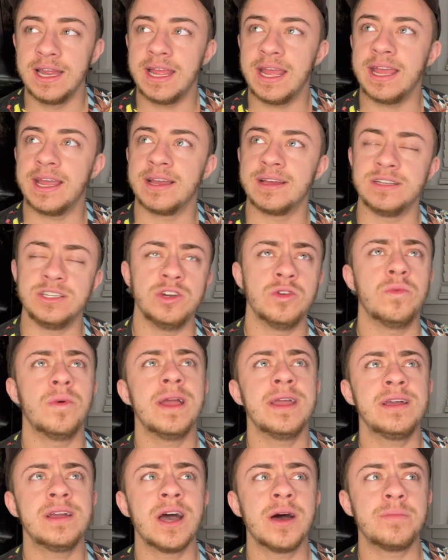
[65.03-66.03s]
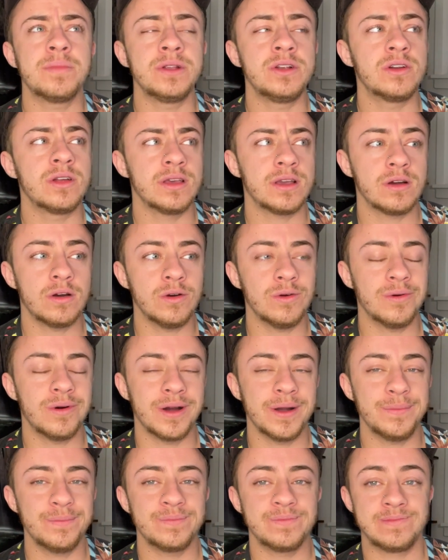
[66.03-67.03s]
And you wake up and you're like, oh,
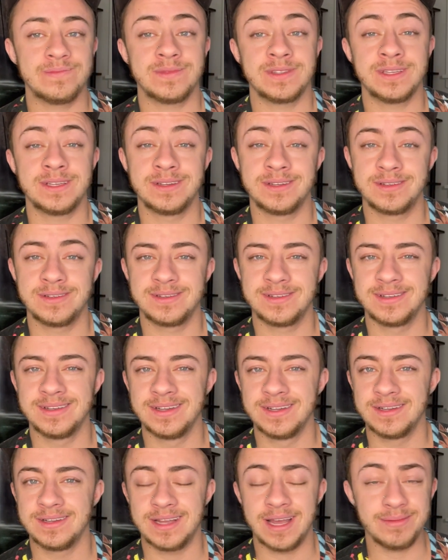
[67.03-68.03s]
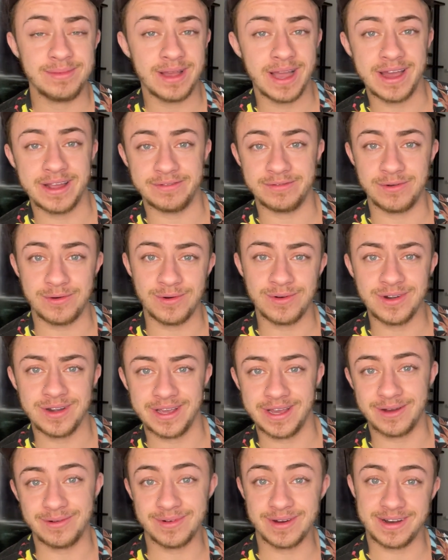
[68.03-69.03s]
I'm kind of
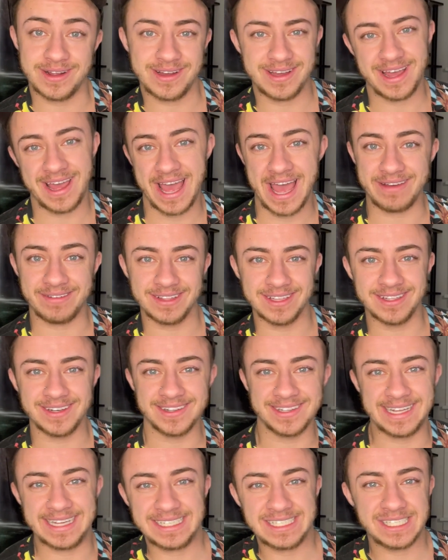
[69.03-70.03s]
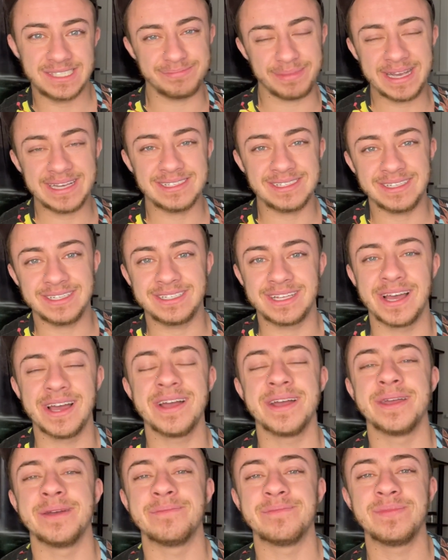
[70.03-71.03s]
horny. I want to have a little nice spicy
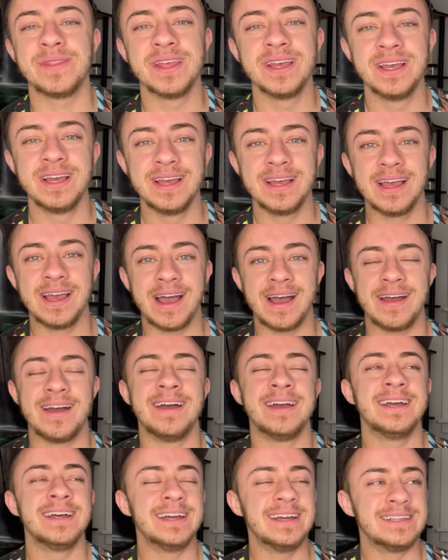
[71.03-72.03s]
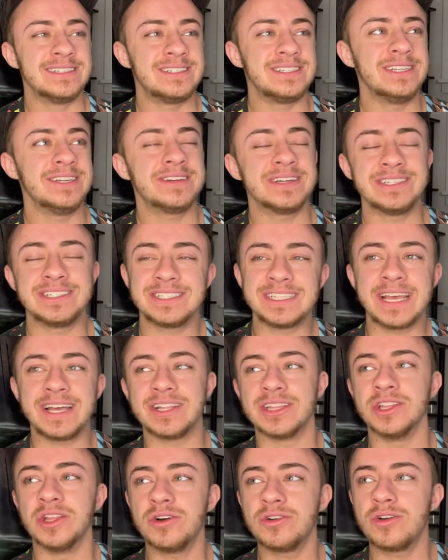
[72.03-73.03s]
time. You can just like
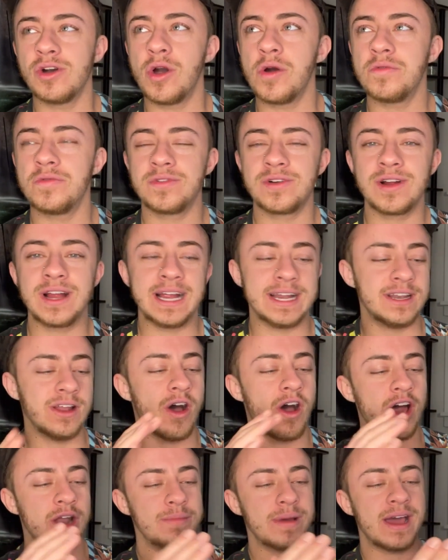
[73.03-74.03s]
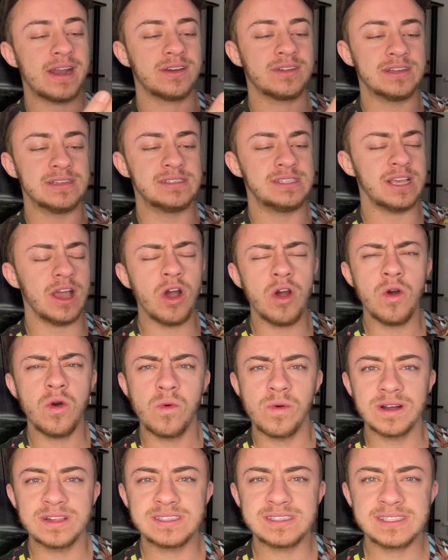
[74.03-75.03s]
look over and automatically see, oh,
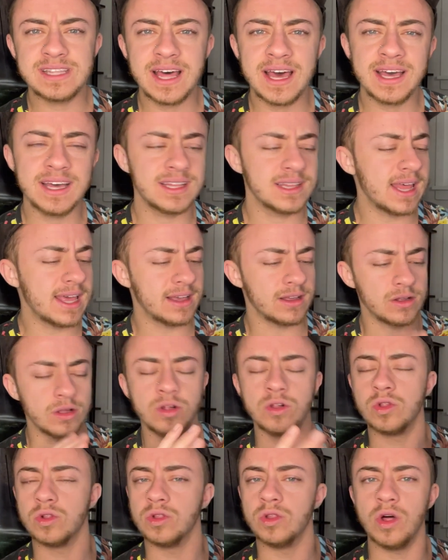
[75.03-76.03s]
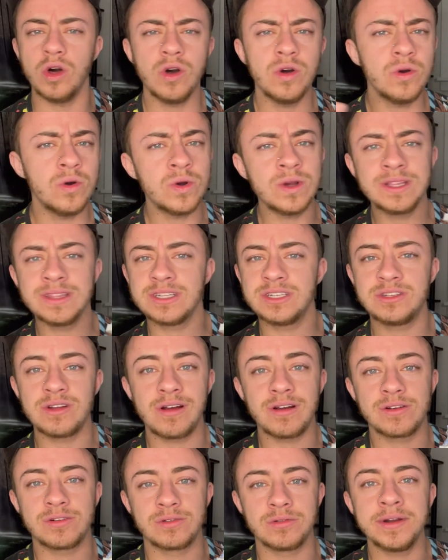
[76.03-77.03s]
what's that like glow in the
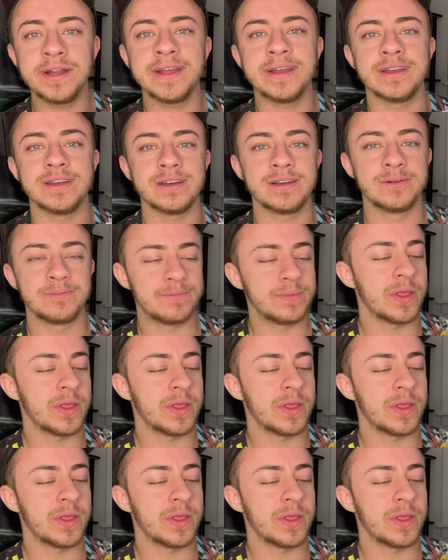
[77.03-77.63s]
dark ring?